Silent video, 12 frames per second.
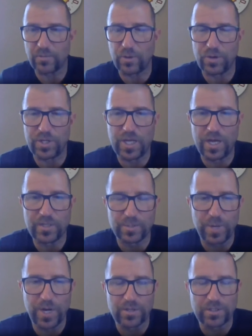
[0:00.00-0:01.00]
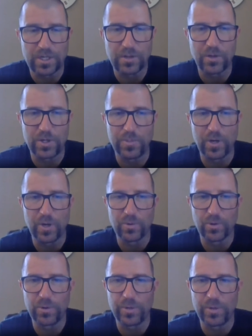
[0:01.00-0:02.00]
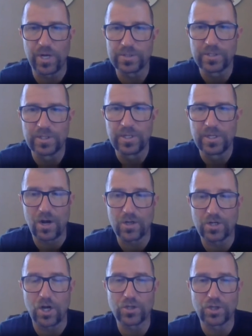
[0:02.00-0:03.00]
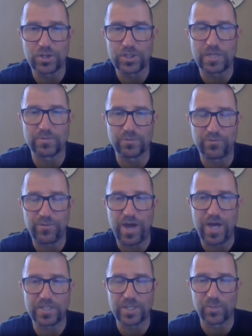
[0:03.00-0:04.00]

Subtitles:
30,000 barrels on a 30-barrel brew house. Yeah, our turn times were fast.